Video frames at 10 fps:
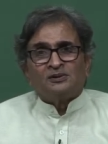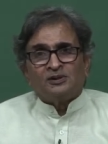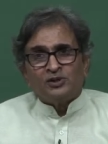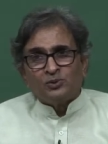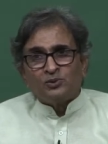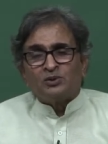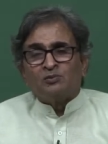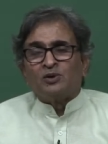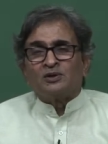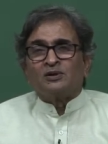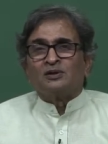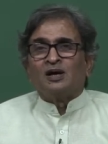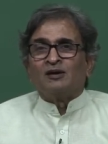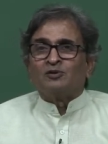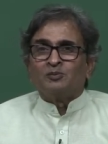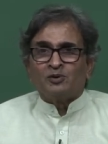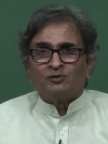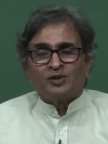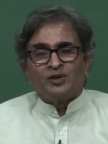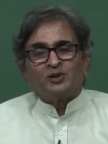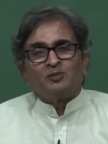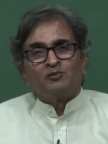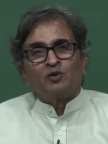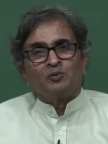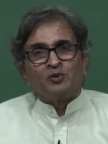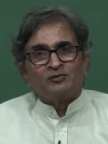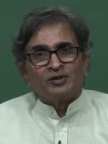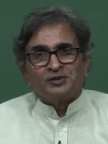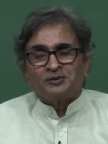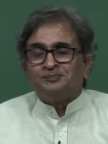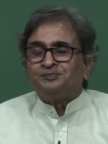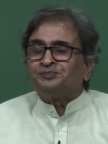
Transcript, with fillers: reuse the water after purification, before purification,